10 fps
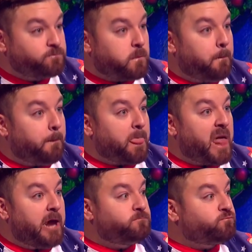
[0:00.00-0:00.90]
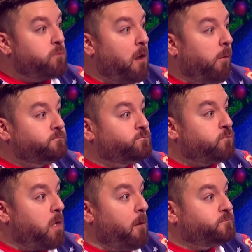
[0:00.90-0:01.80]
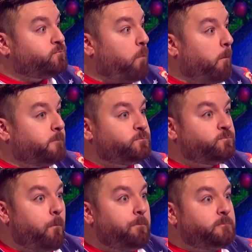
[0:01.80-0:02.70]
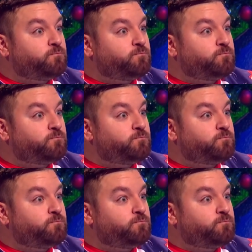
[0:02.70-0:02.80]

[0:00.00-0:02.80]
is great, by the way. Love it. Yeah.